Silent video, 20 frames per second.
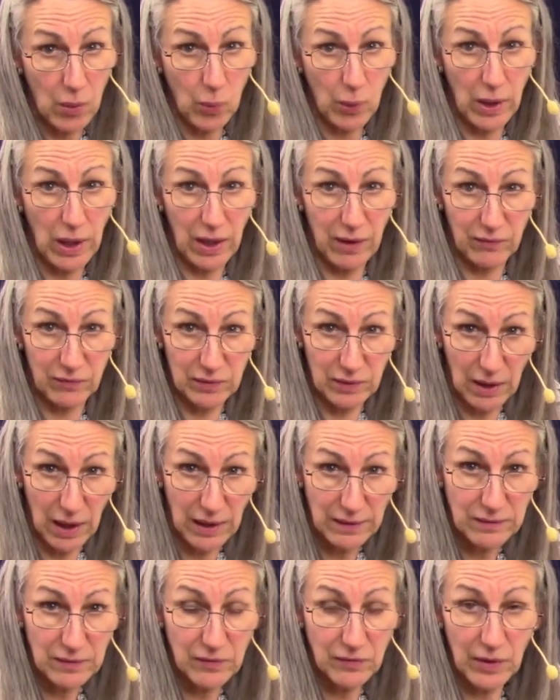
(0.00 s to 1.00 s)
We have
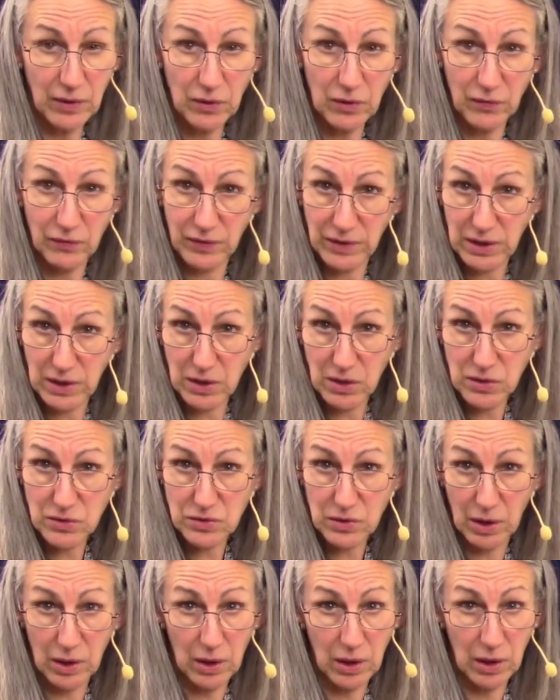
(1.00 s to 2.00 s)
lots of other
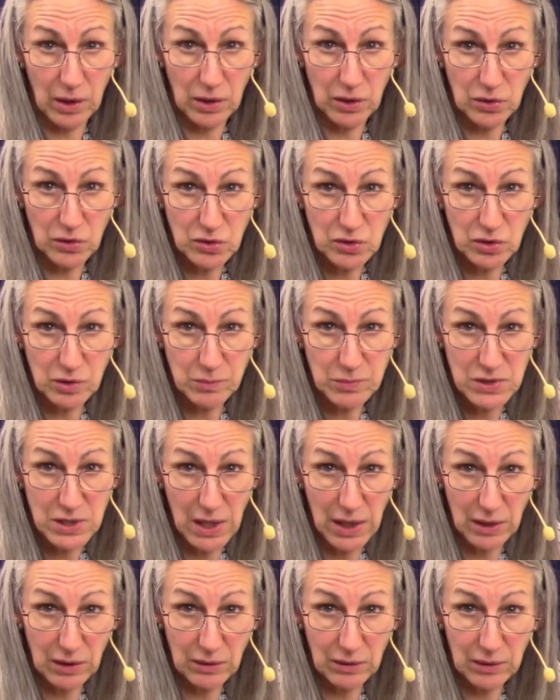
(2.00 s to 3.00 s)
videos on our YouTube
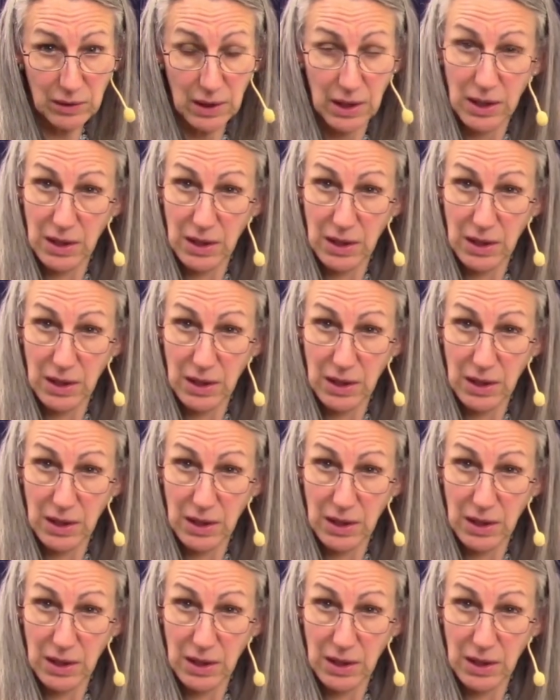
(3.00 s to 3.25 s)
channel,